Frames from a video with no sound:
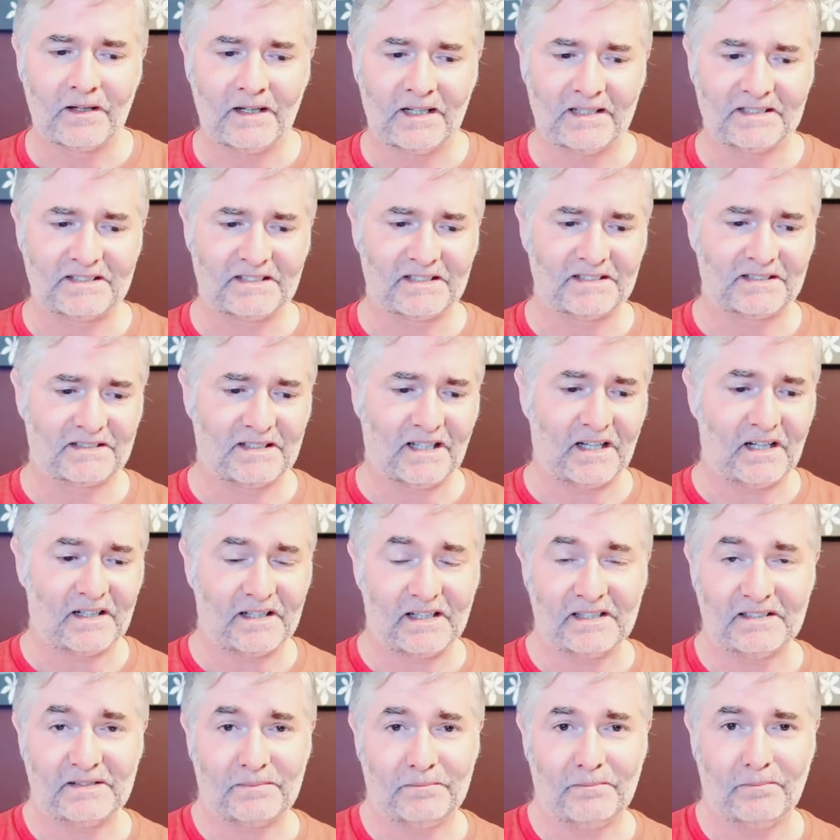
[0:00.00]
That's just, uh, I
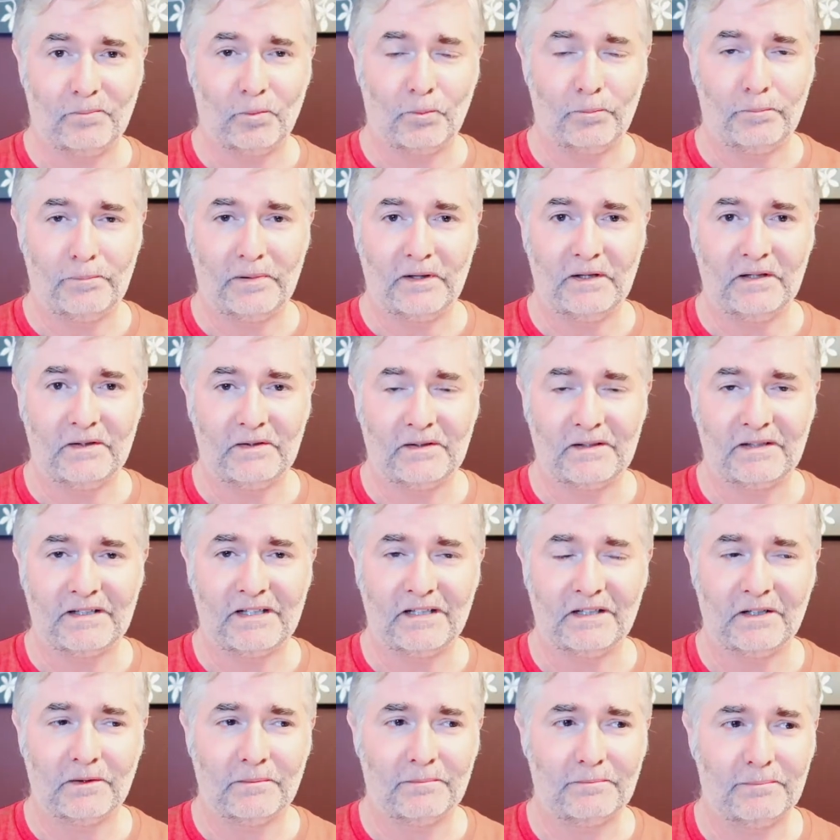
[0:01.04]
guess, big
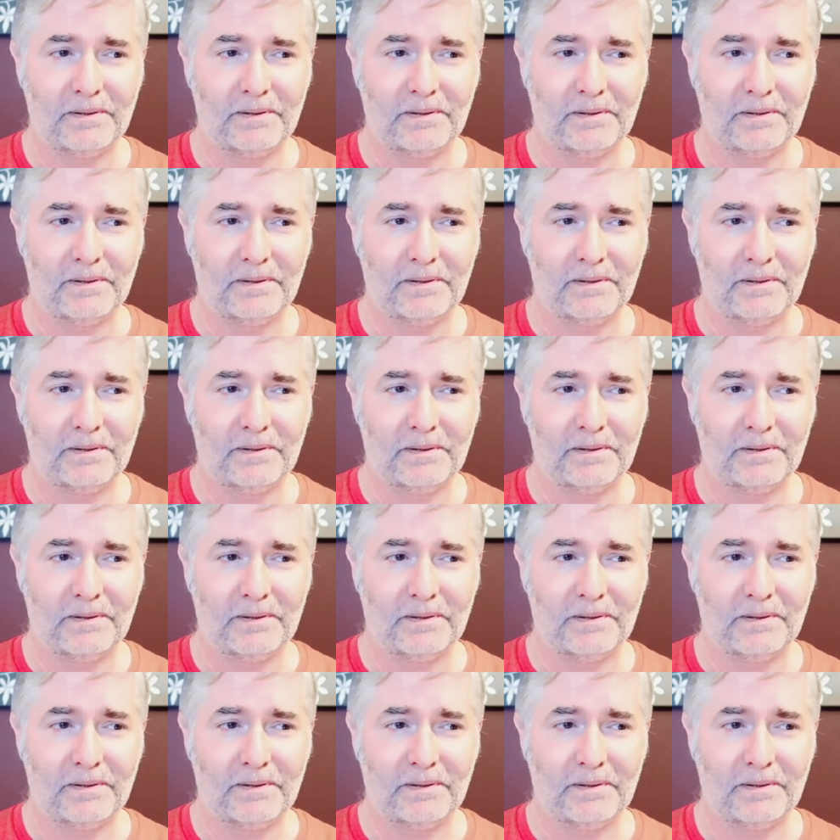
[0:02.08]
killer